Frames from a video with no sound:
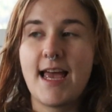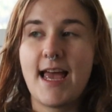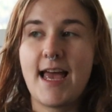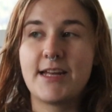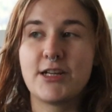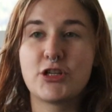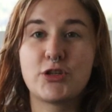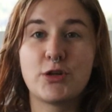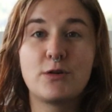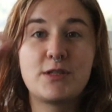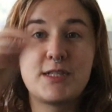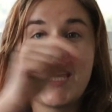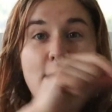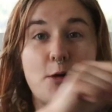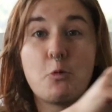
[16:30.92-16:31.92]
and
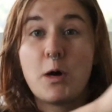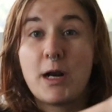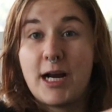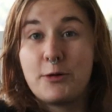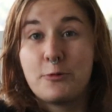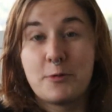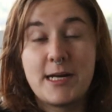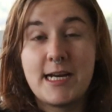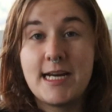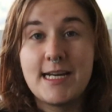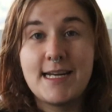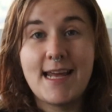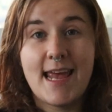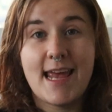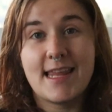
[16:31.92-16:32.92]
associate what I
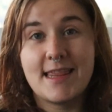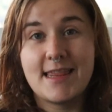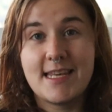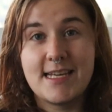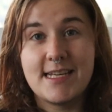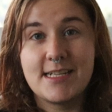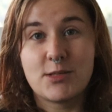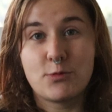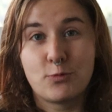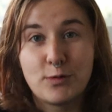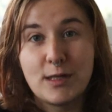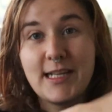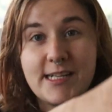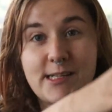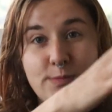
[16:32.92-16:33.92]
read in these
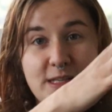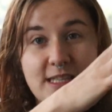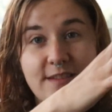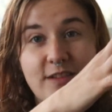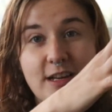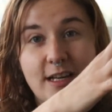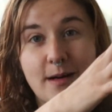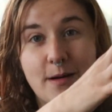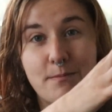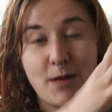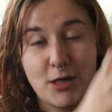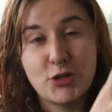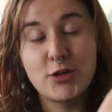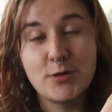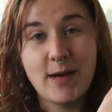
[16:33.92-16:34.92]
really specific
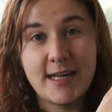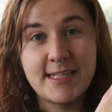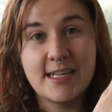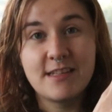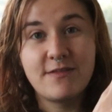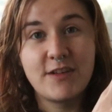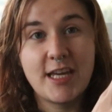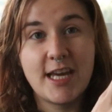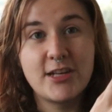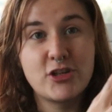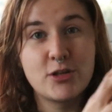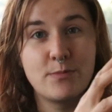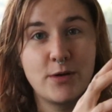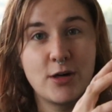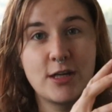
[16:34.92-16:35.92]
mushroom
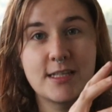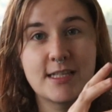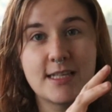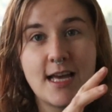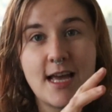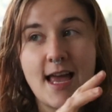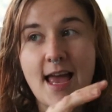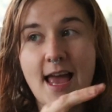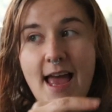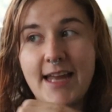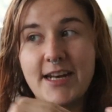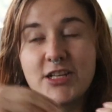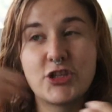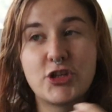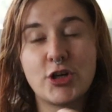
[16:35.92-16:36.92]
identification books
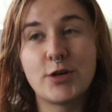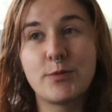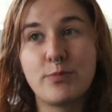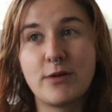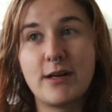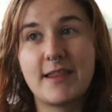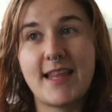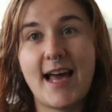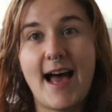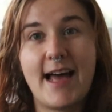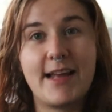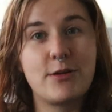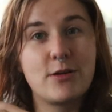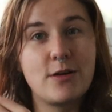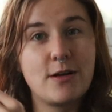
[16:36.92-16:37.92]
and interpret
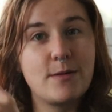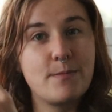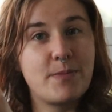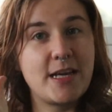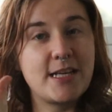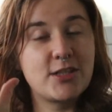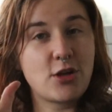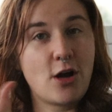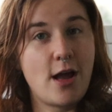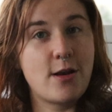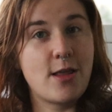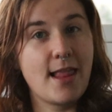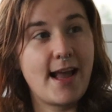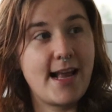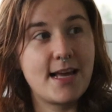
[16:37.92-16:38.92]
that based on
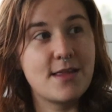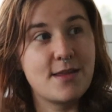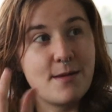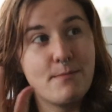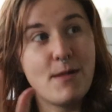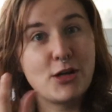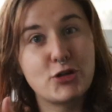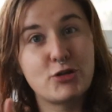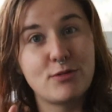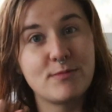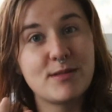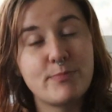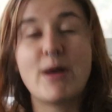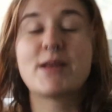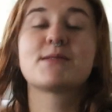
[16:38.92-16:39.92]
like the mushroom
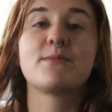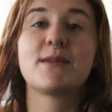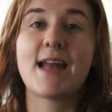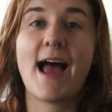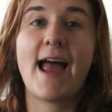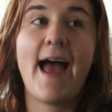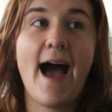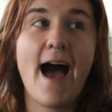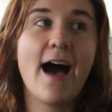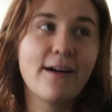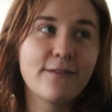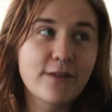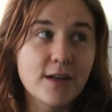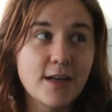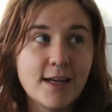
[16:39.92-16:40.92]
specimen I
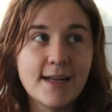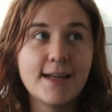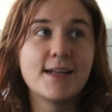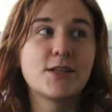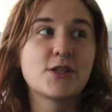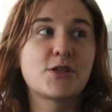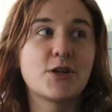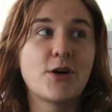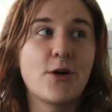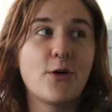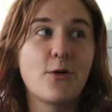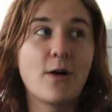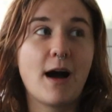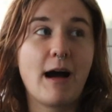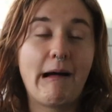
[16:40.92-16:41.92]
have.
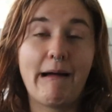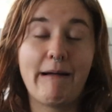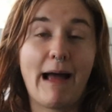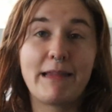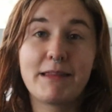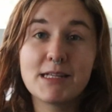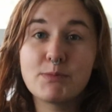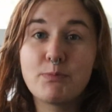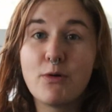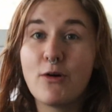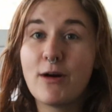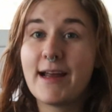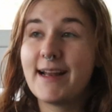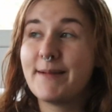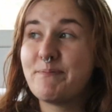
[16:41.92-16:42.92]
So at this
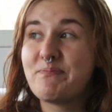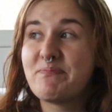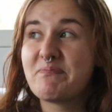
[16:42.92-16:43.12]
point,